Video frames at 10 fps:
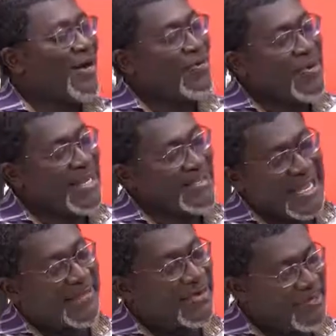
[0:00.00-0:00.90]
where
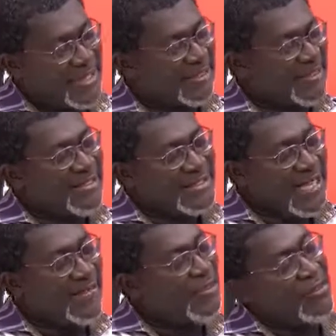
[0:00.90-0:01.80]
cyber risks and
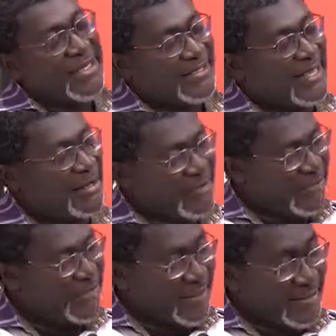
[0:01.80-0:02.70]
cyber threats are
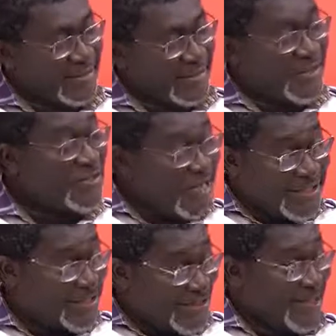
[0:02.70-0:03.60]
concerned. So that's
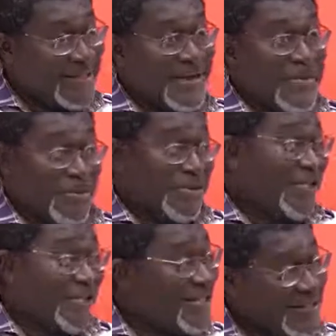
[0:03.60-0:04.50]
just to
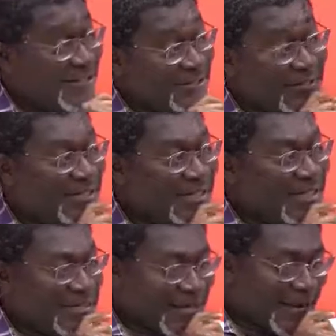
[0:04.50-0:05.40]
position this
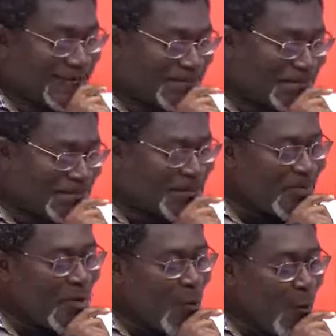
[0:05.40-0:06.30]
conversation. Now,
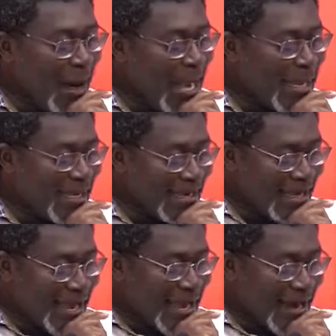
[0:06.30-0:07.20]
why
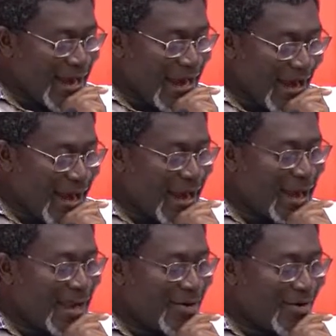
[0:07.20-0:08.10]
are
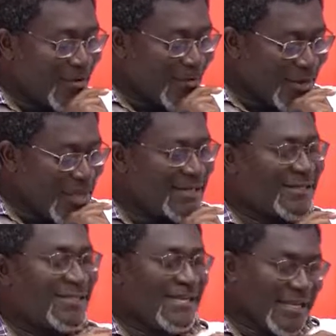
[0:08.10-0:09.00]
we
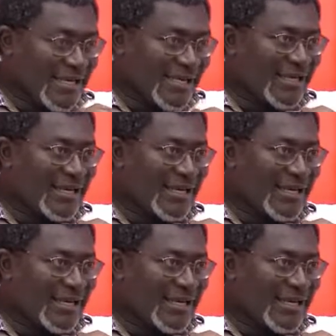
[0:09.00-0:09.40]
seeing